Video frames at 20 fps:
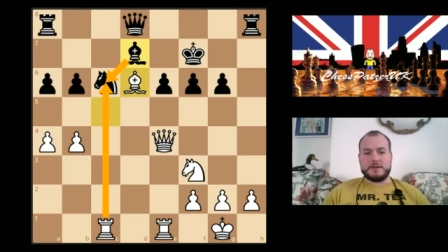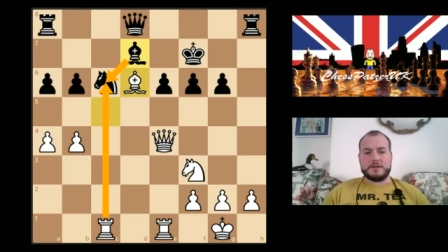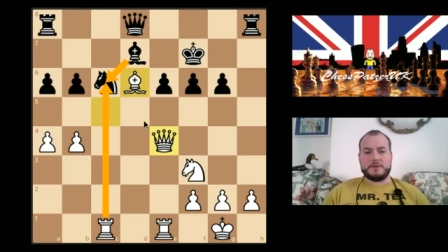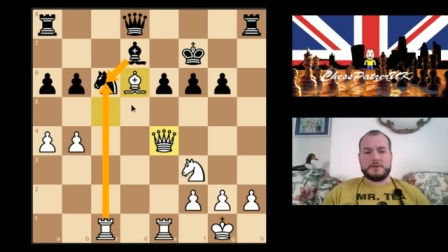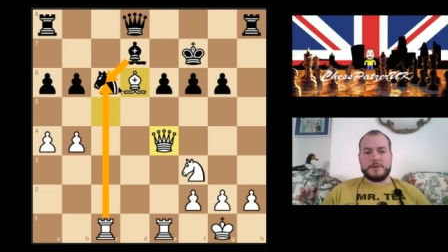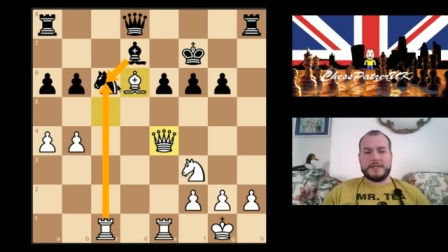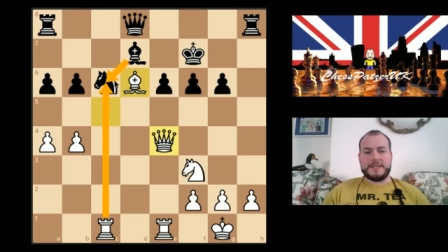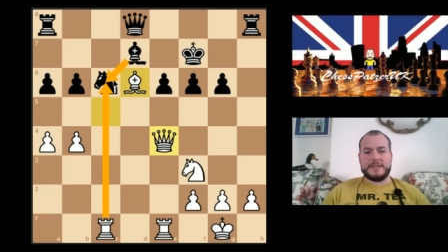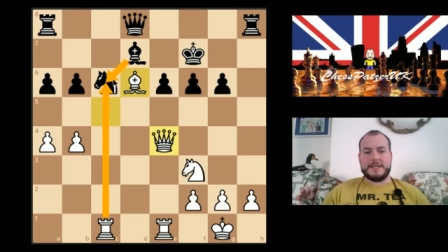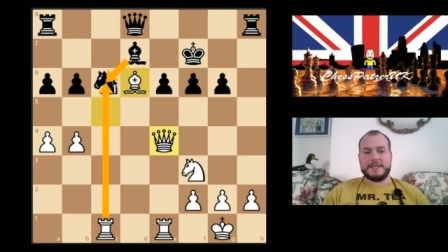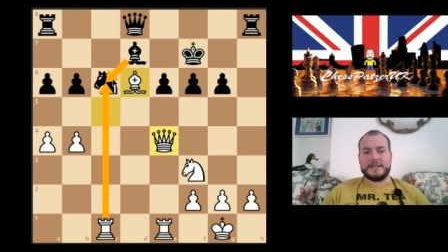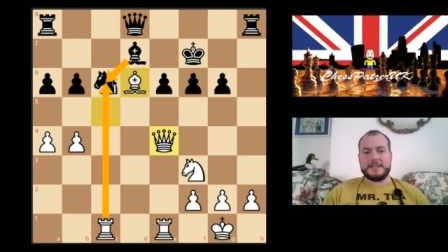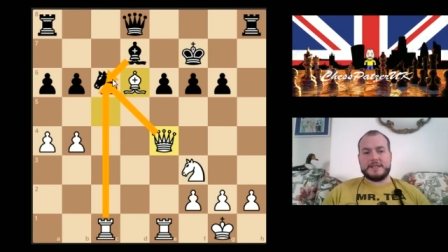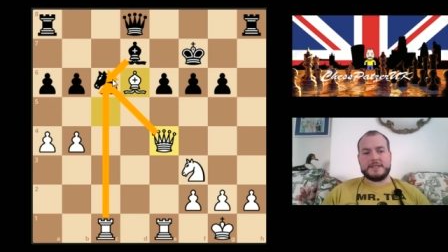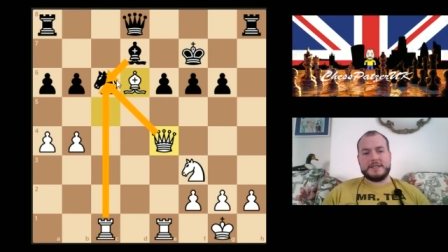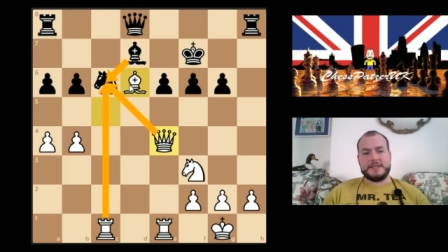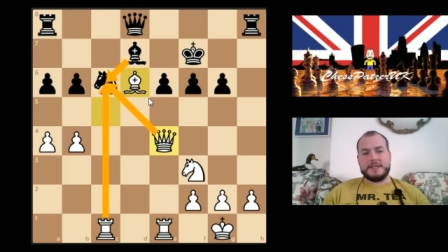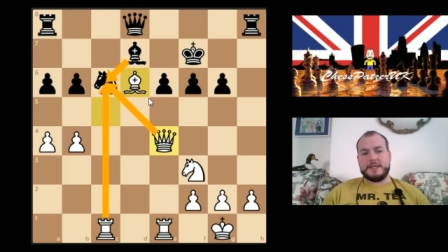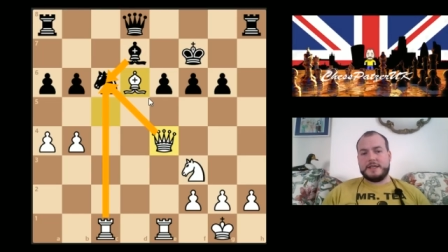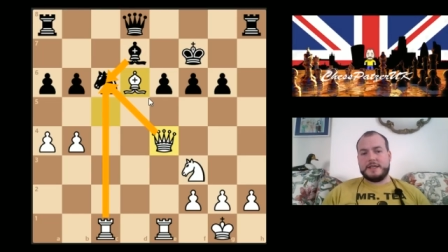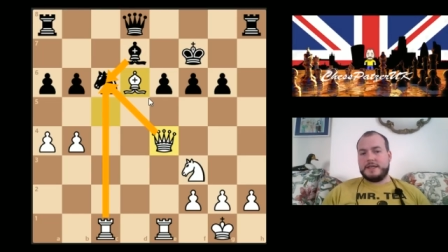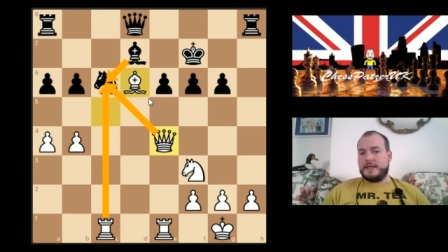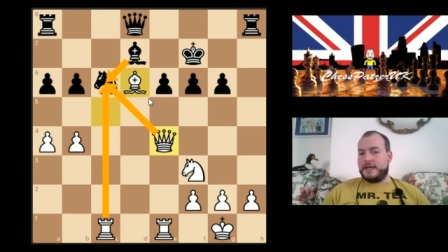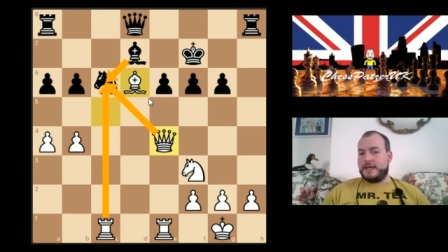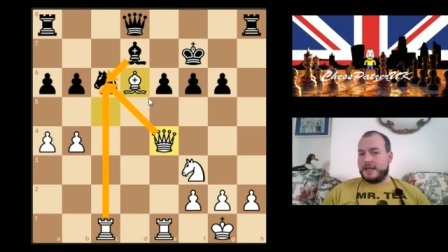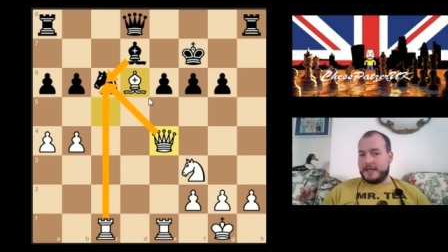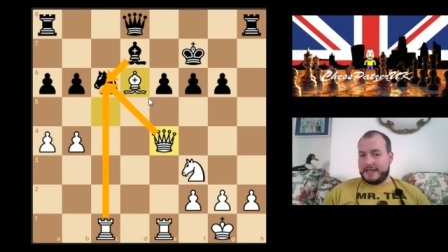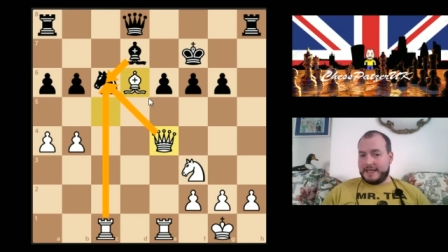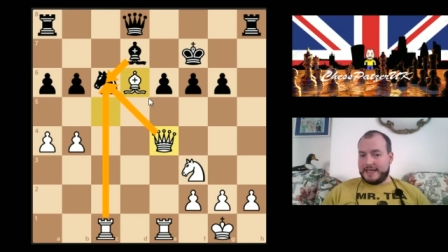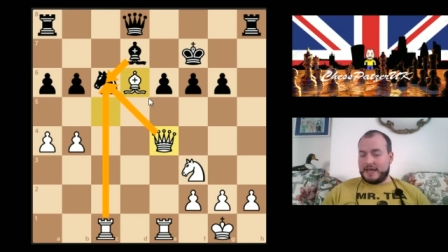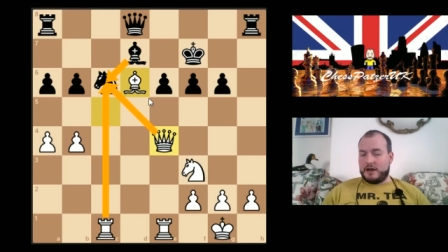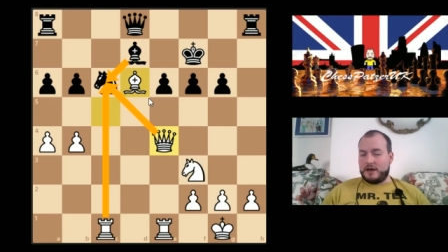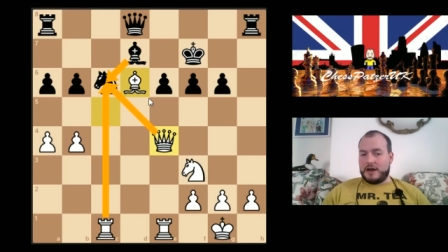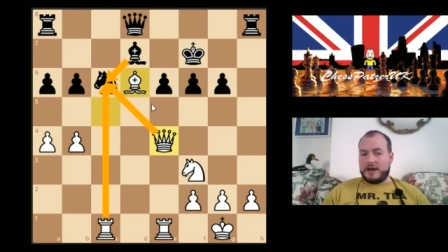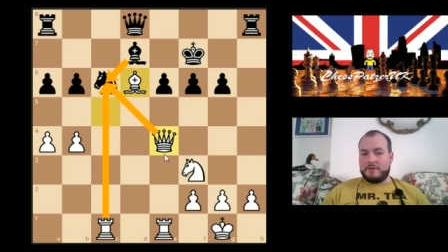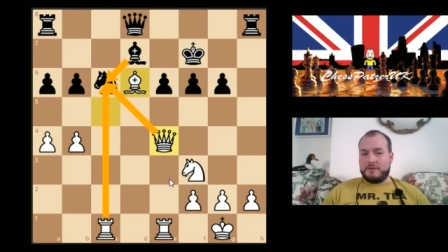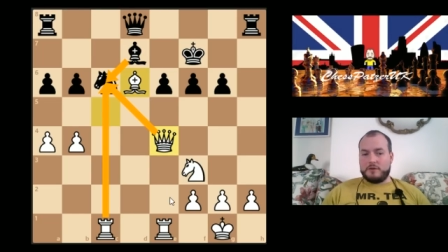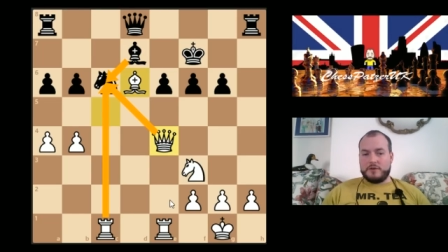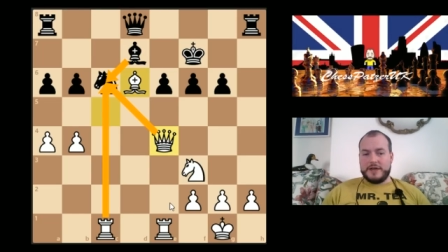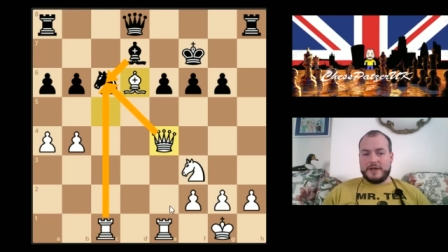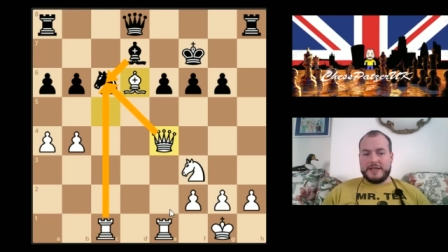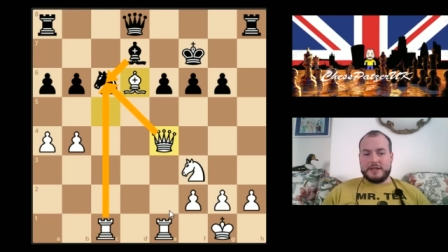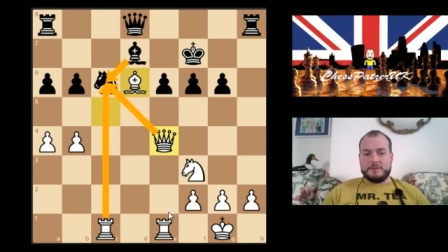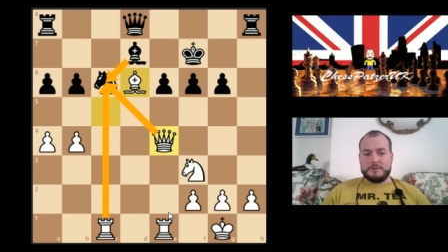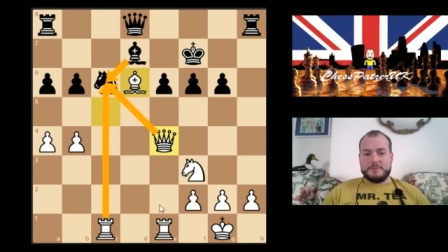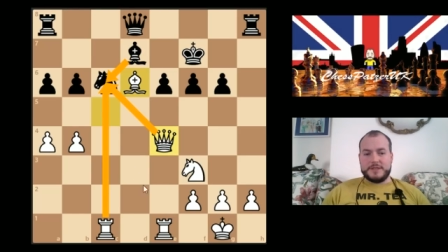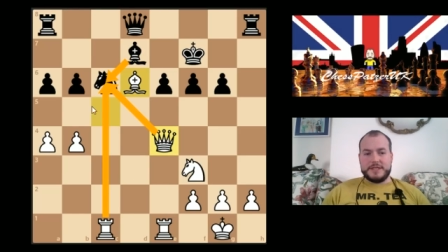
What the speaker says: Queen takes, and again I'll have a really good